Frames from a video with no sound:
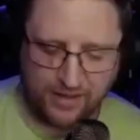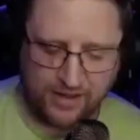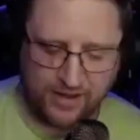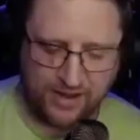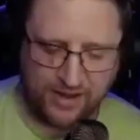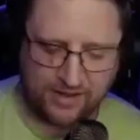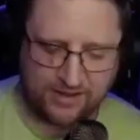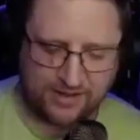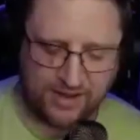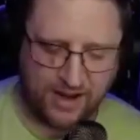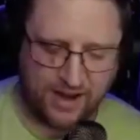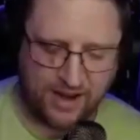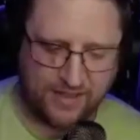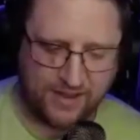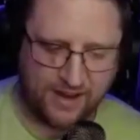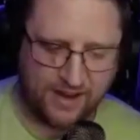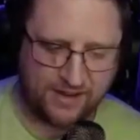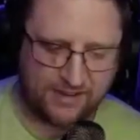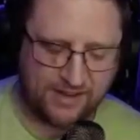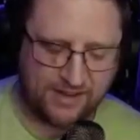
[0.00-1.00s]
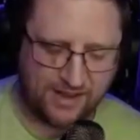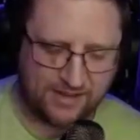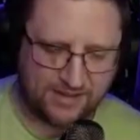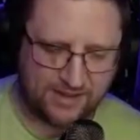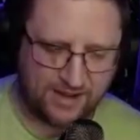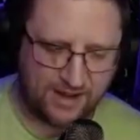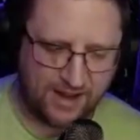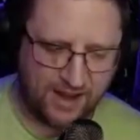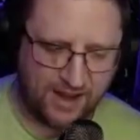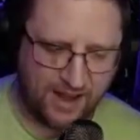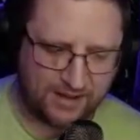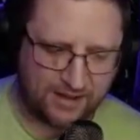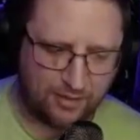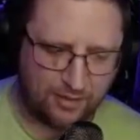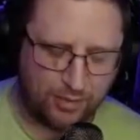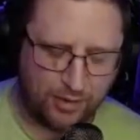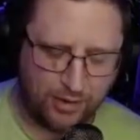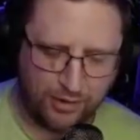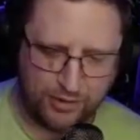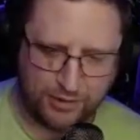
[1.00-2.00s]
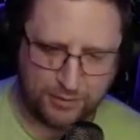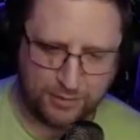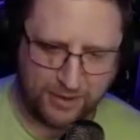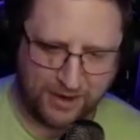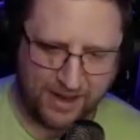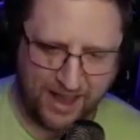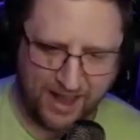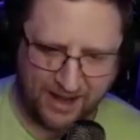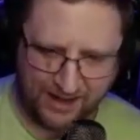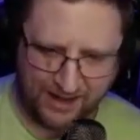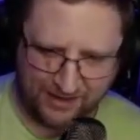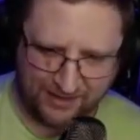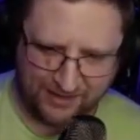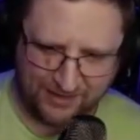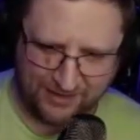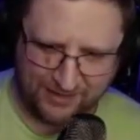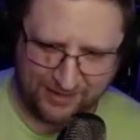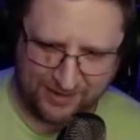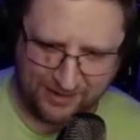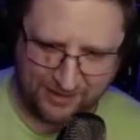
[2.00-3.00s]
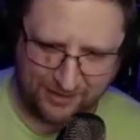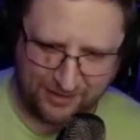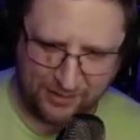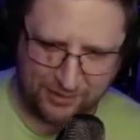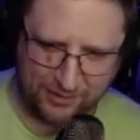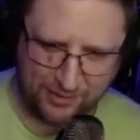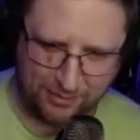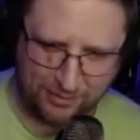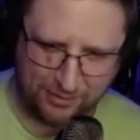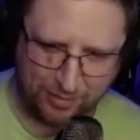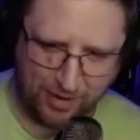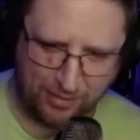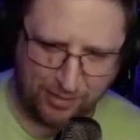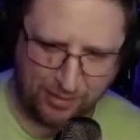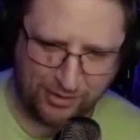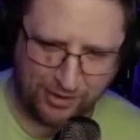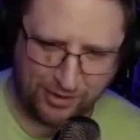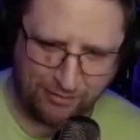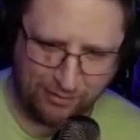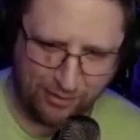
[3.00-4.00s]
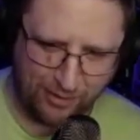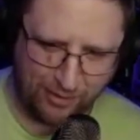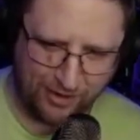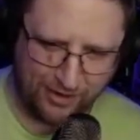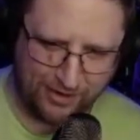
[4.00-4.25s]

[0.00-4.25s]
think he said he had computer spaghetti is the proper term for